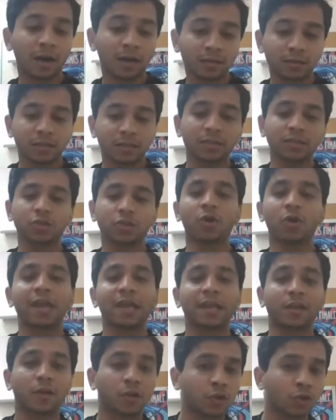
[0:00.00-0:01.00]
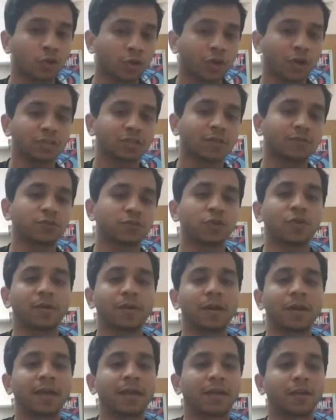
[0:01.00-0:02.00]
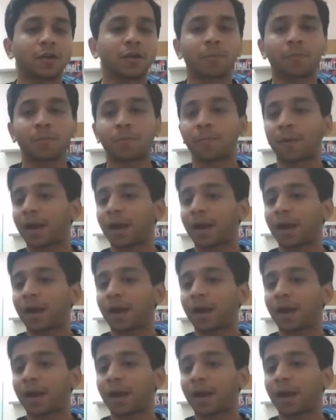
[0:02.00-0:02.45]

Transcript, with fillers: others or like you yourself should like you know